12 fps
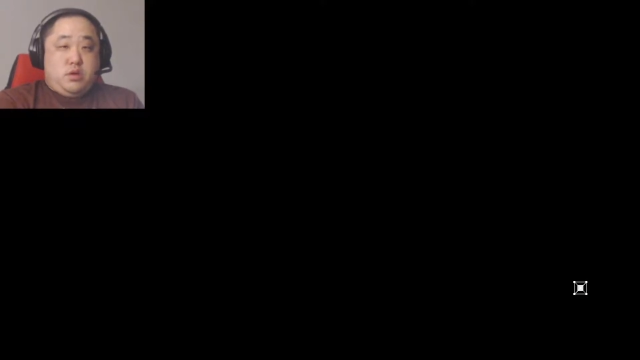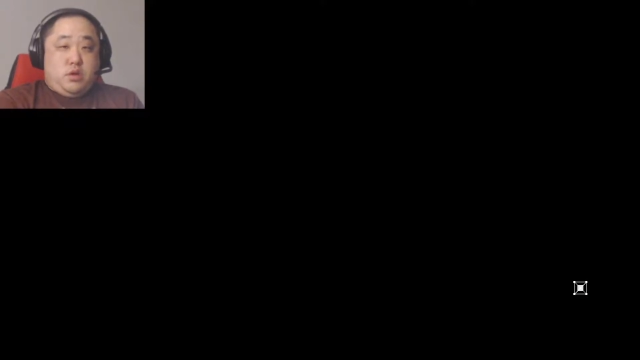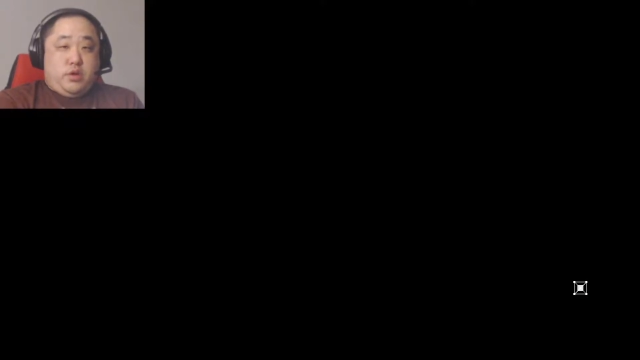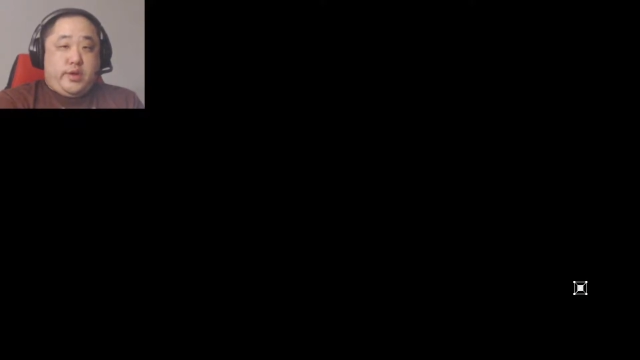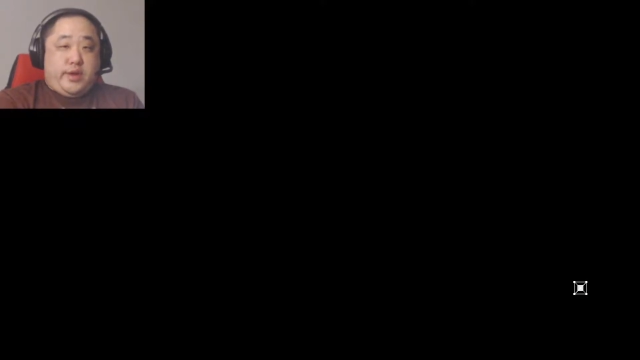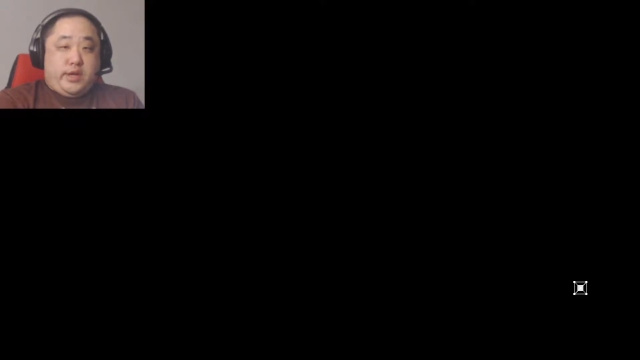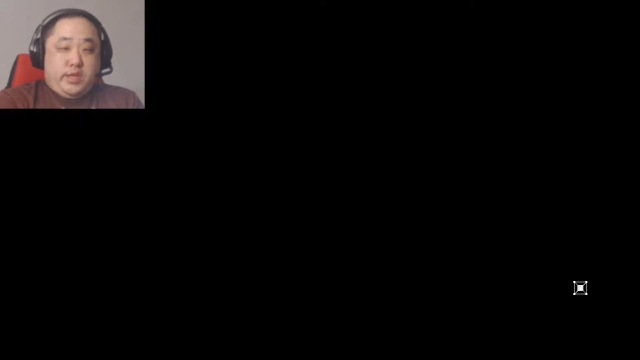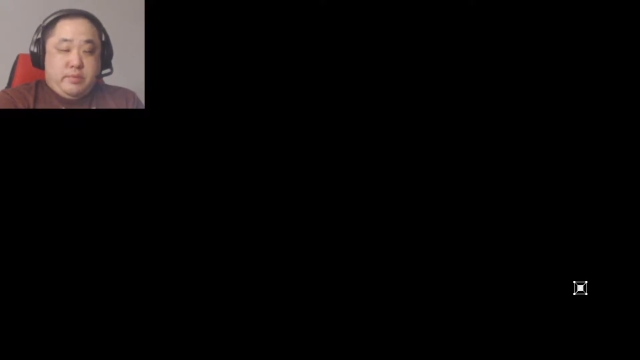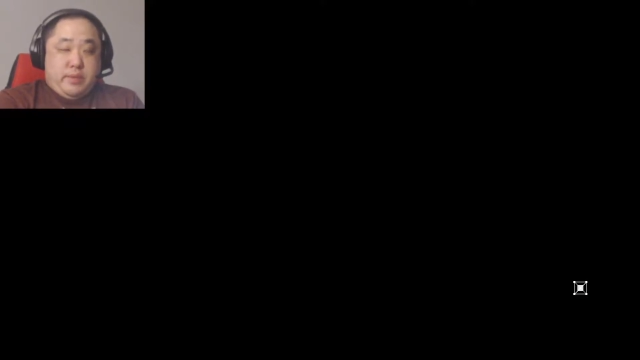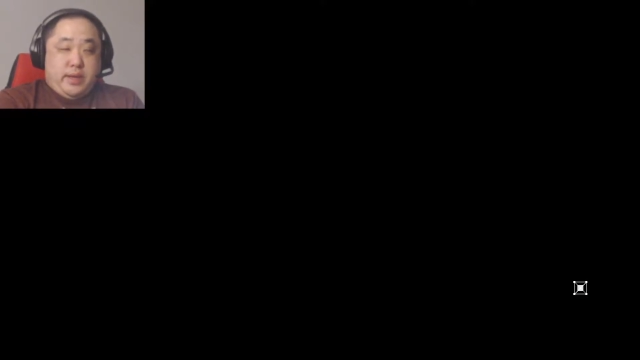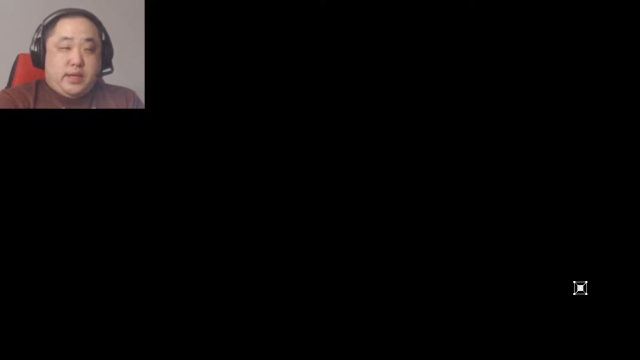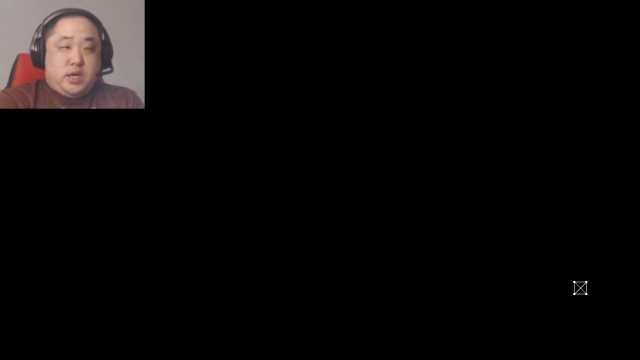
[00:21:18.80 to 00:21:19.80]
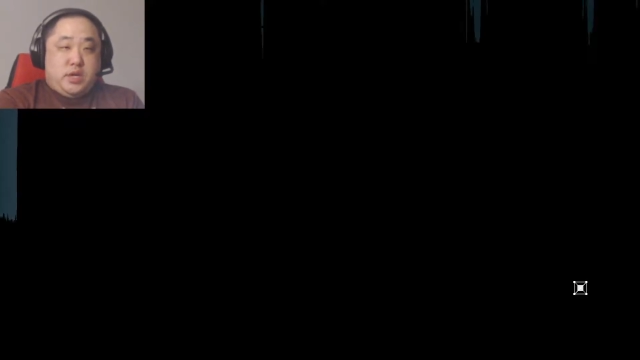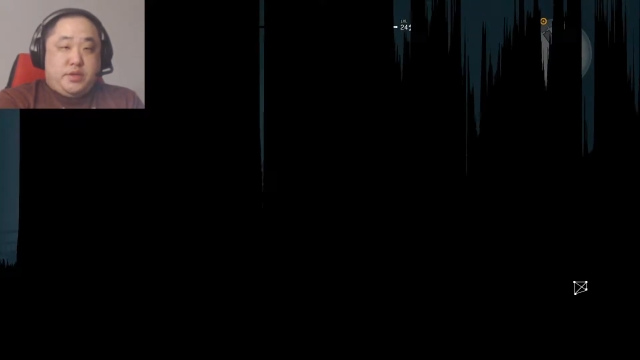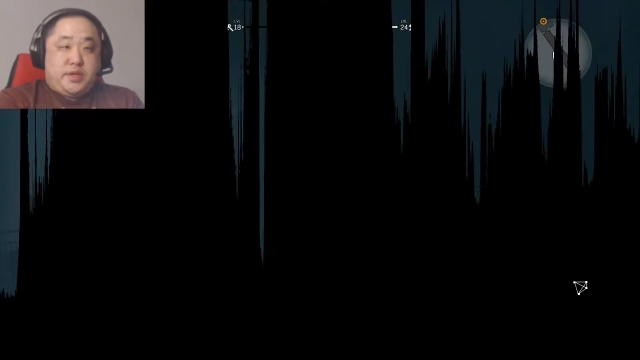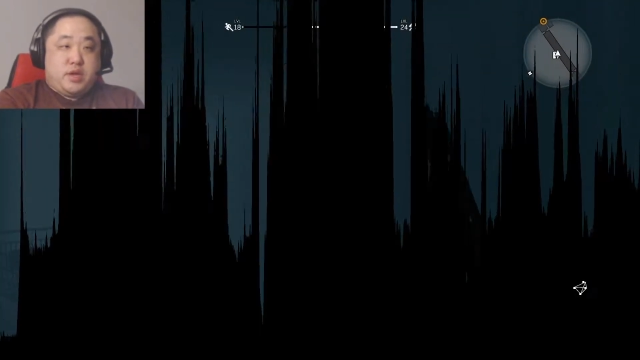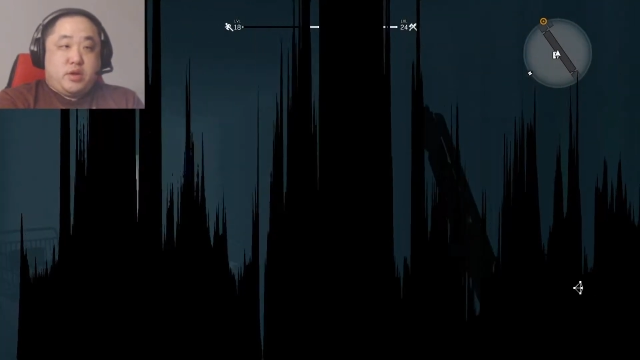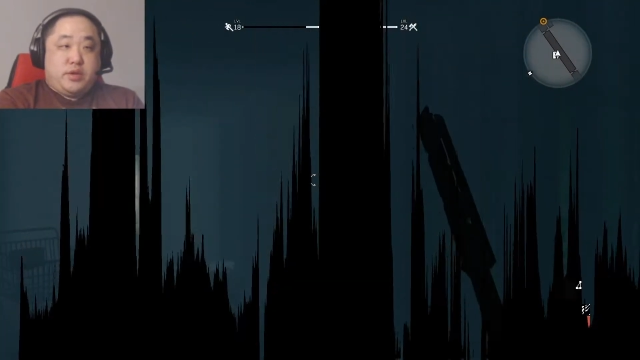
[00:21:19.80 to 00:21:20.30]
Okay, I gotta need my gun
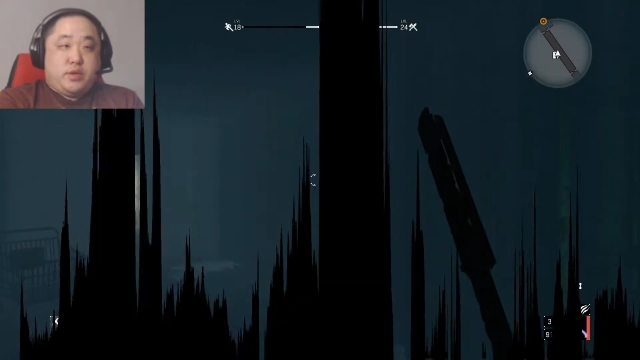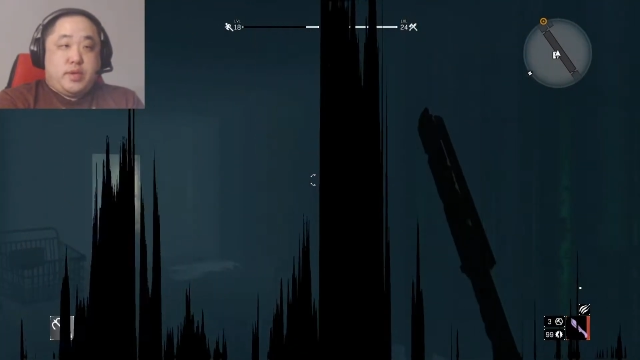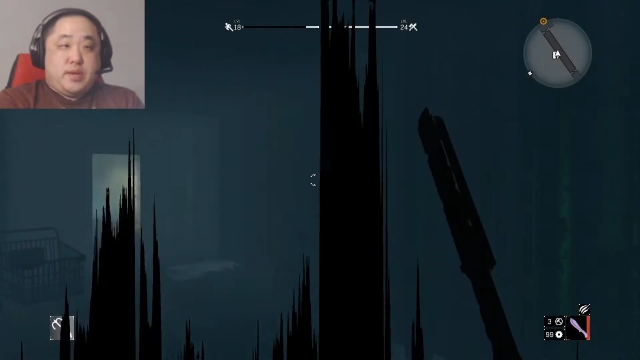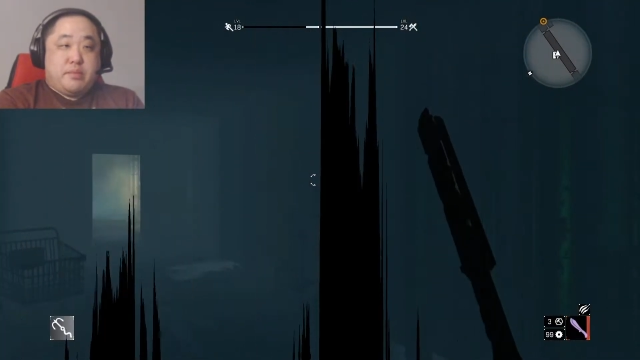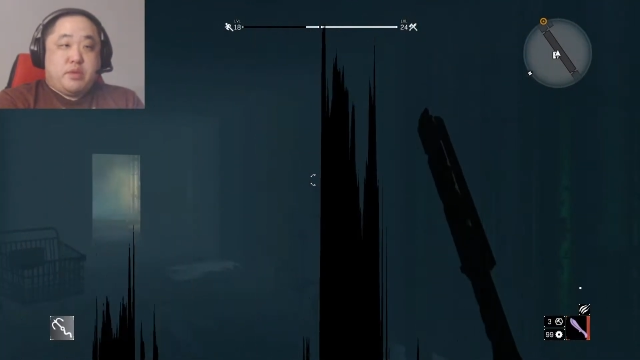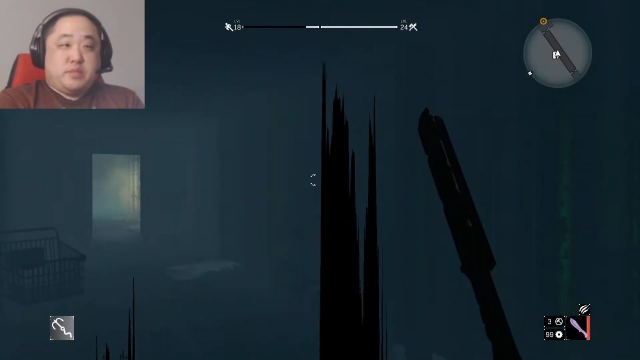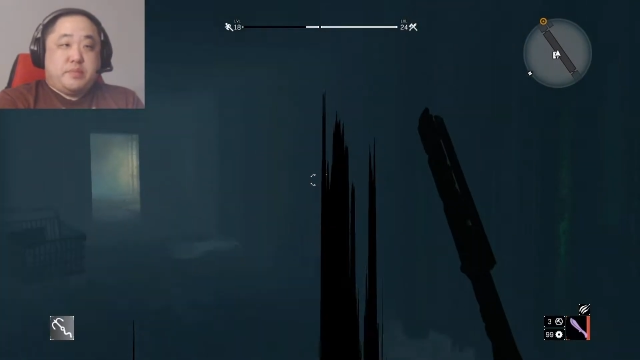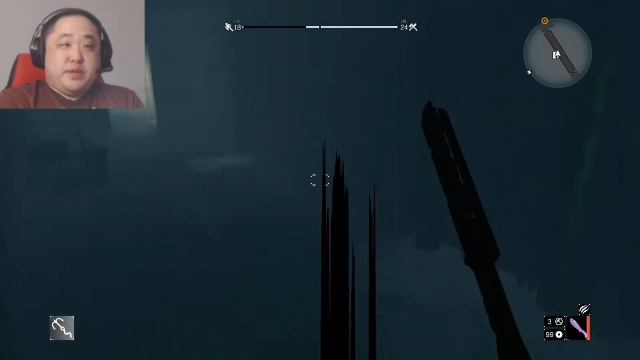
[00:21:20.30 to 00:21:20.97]
here, I know that much,